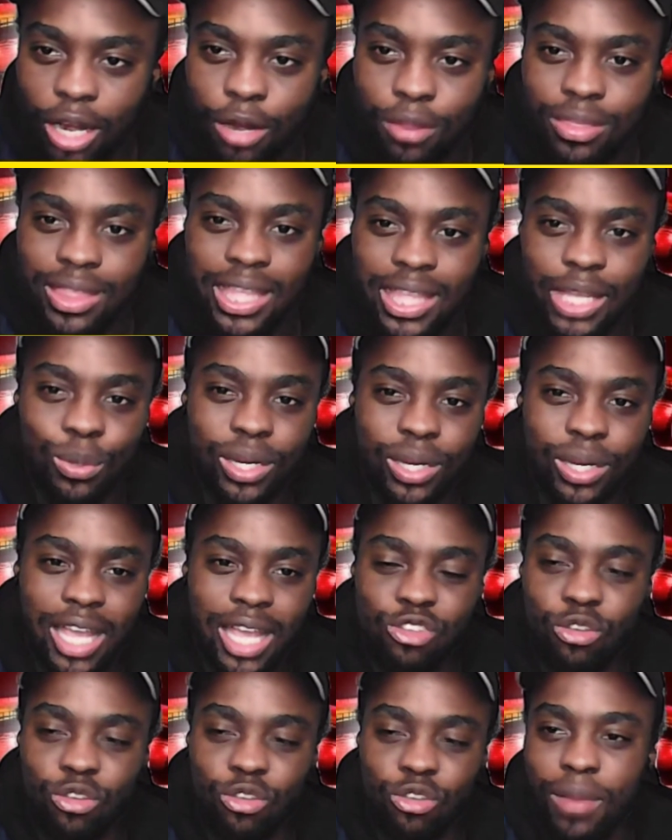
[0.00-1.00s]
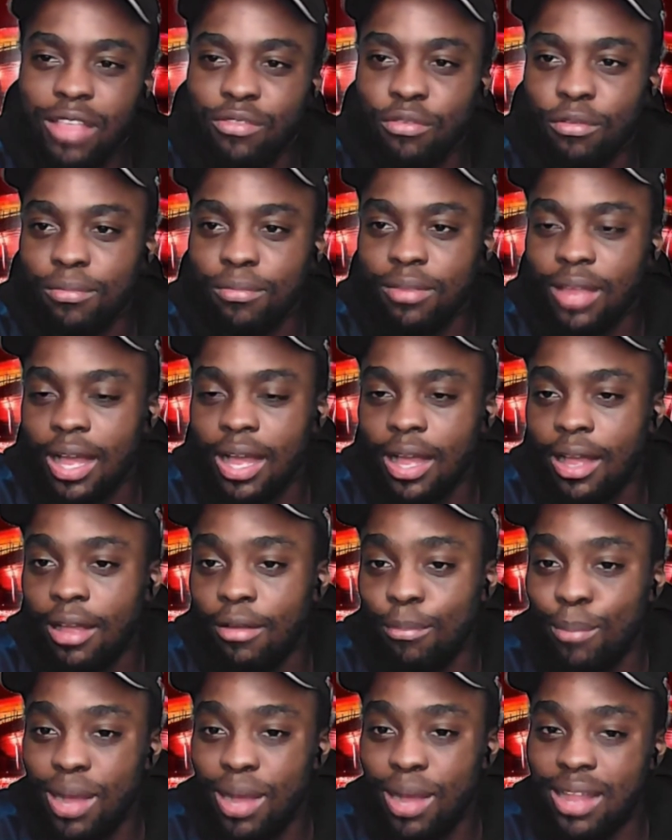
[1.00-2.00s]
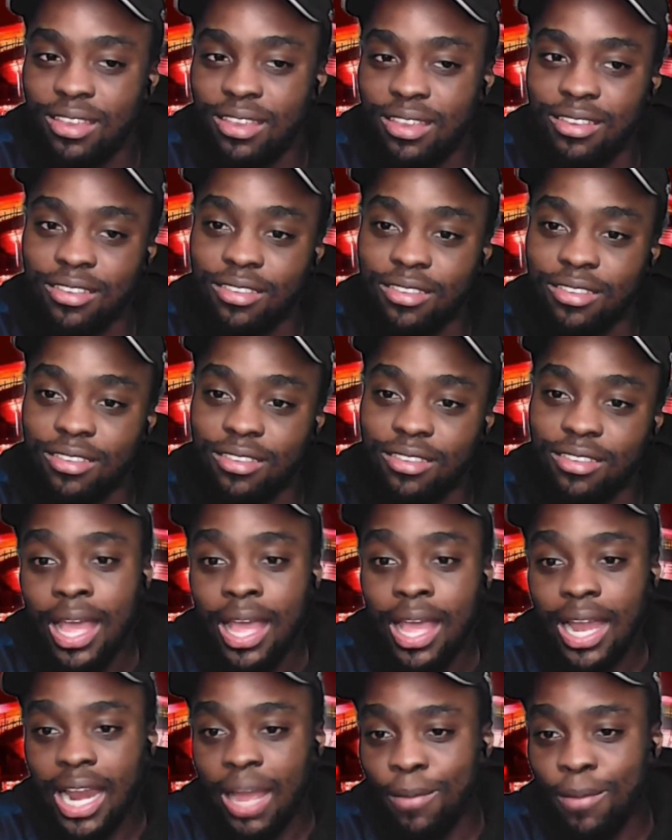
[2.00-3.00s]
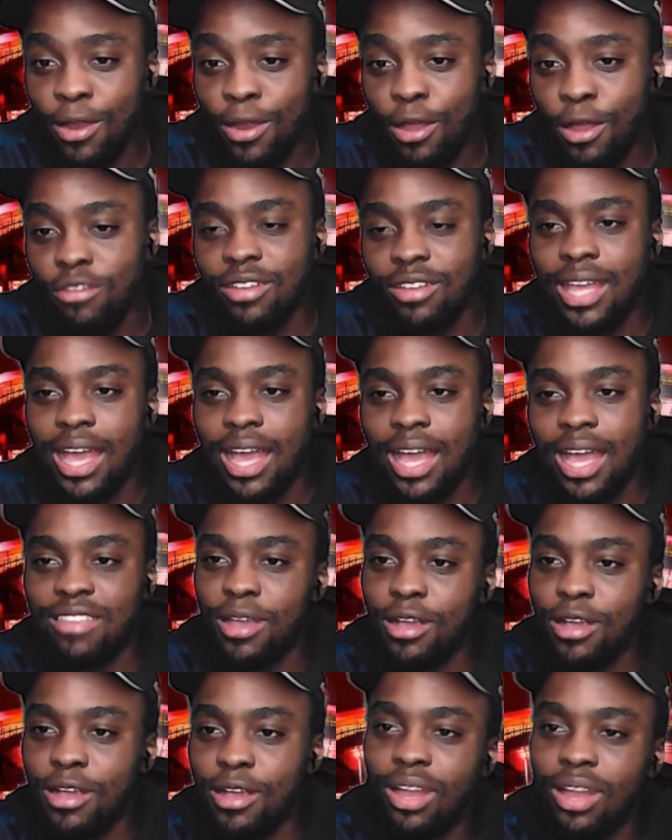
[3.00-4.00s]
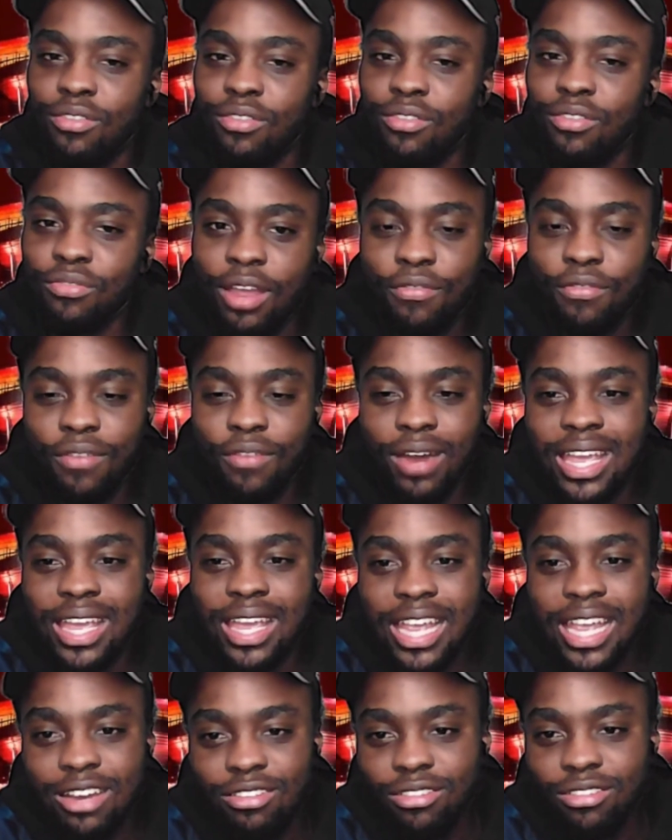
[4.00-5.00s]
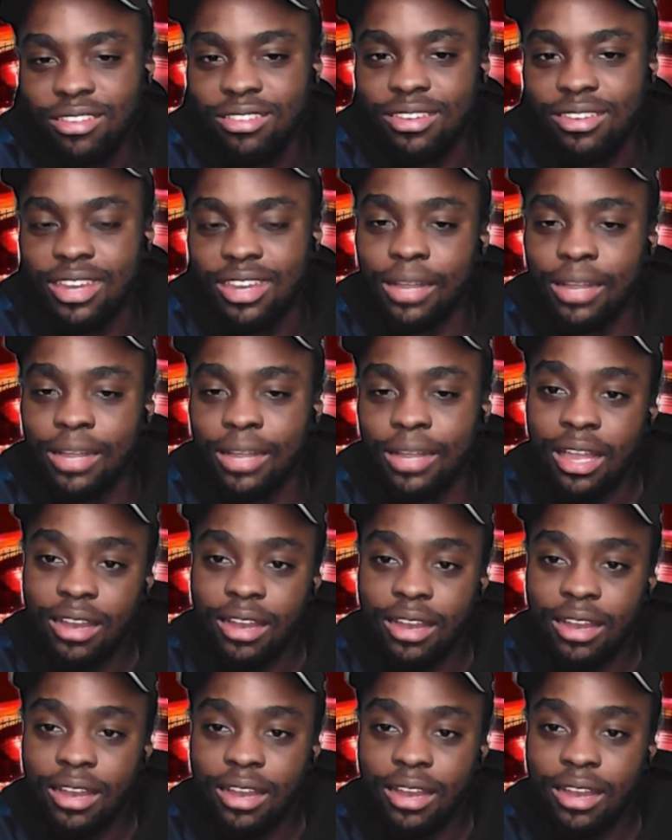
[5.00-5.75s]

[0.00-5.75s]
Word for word: I don't think we'll get two players from uh, Man City. So let me know what you guys make of that. Very, very interesting.